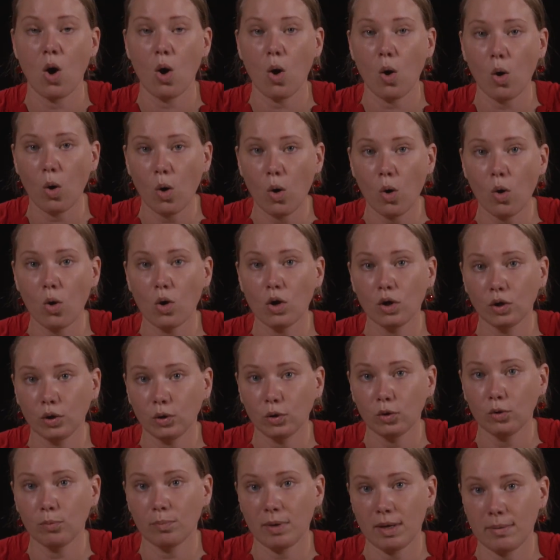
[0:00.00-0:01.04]
All
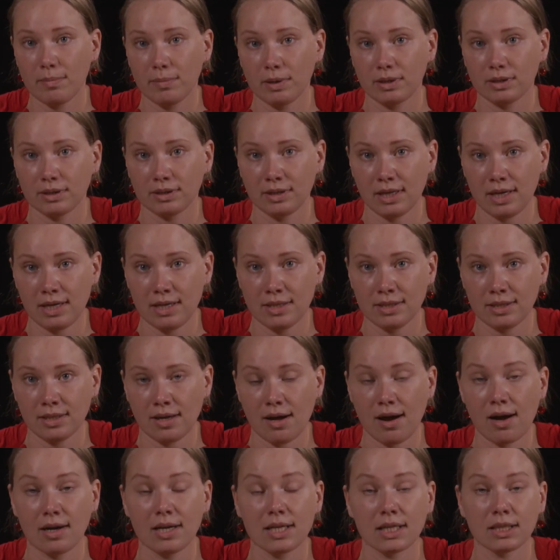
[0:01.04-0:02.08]
new member states
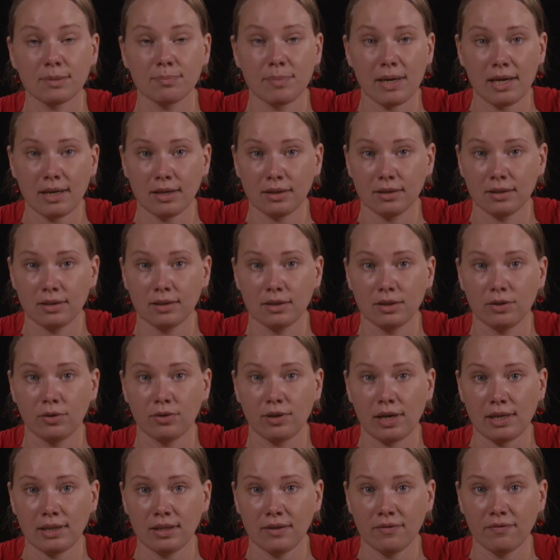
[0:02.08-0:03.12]
are expected to
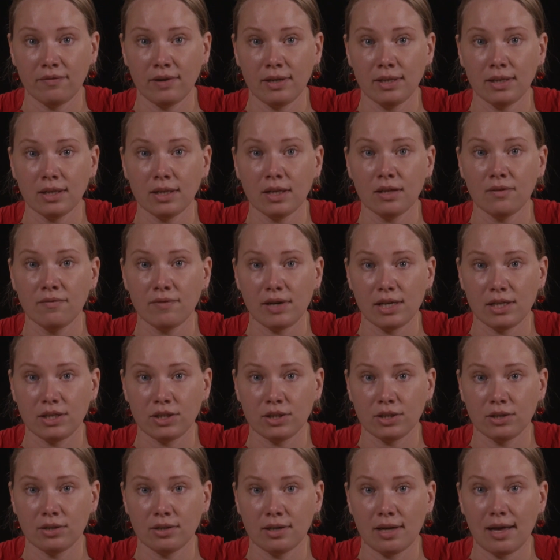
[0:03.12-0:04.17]
ratify the
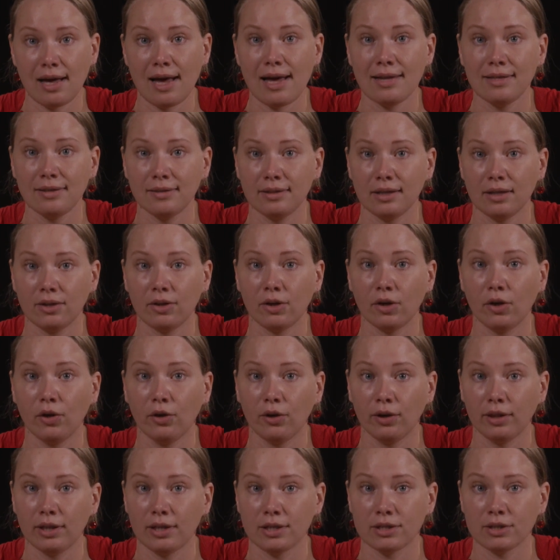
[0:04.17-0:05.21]
convention at their
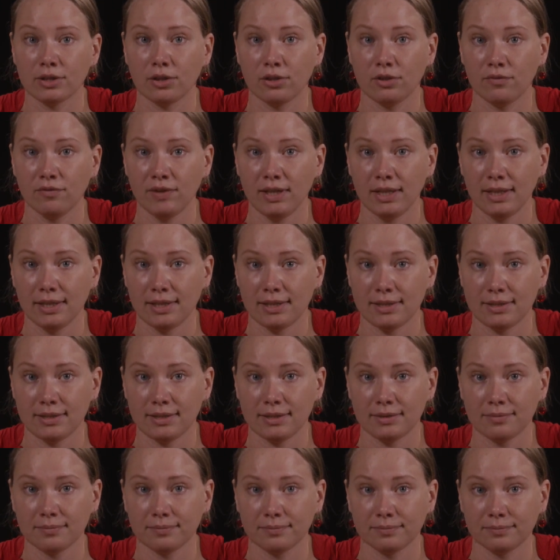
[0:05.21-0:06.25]
earliest
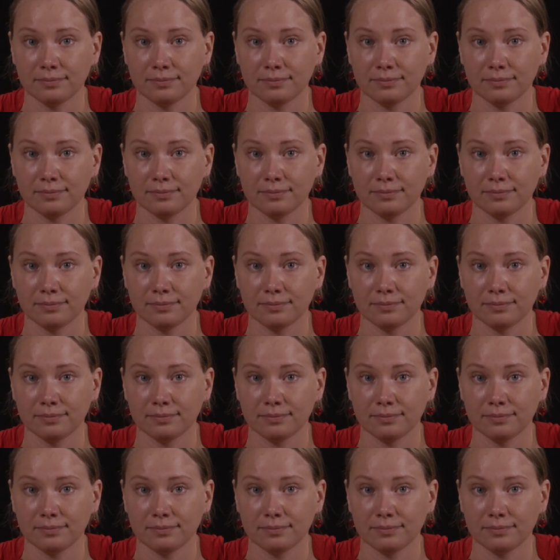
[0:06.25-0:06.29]
convenience.